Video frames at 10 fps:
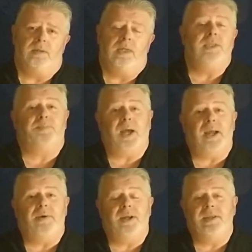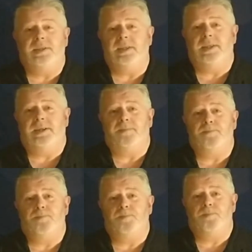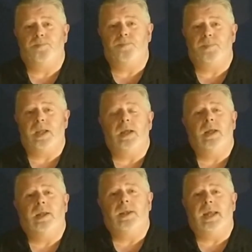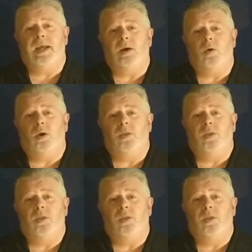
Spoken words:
Inspiring, isn't it? Now,